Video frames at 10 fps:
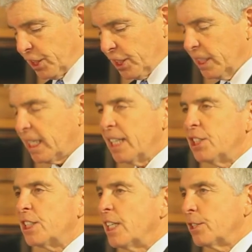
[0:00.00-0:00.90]
As the
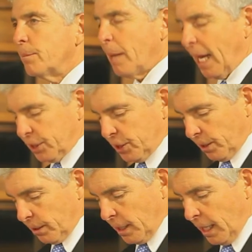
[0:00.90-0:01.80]
United States
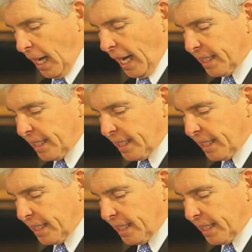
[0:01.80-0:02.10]
Ambassador,